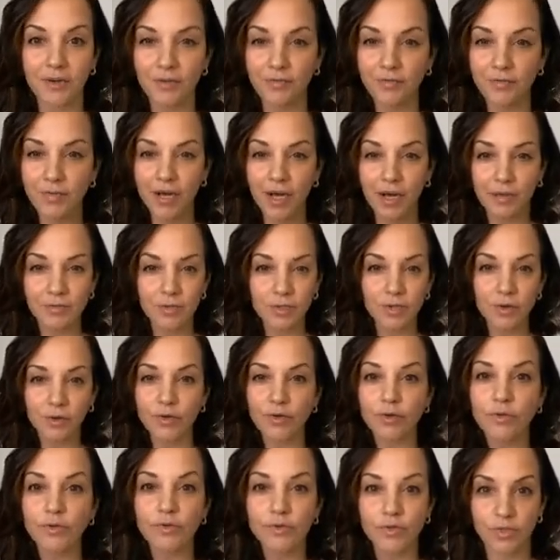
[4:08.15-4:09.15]
You've become so
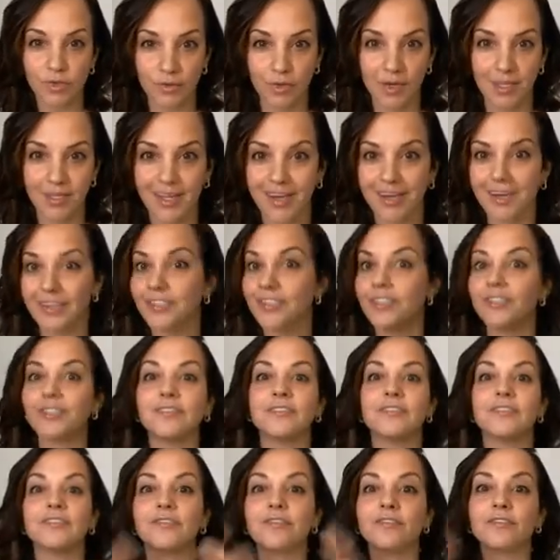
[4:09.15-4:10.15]
used to it that it's
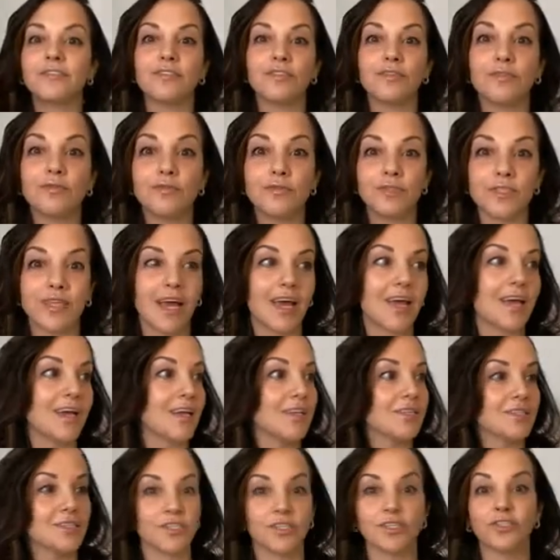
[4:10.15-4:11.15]
just, you say
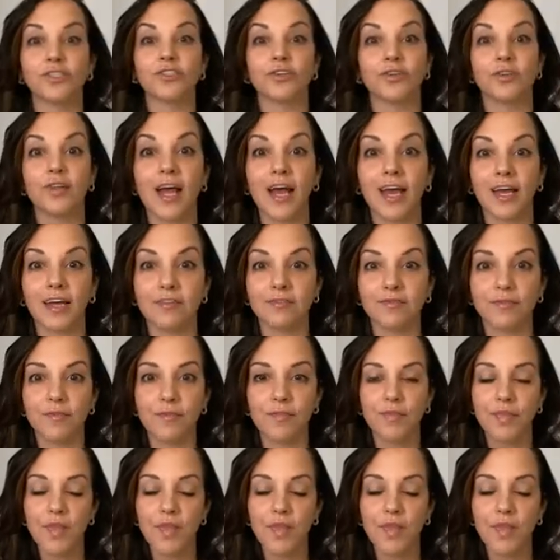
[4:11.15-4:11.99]
it's just your life.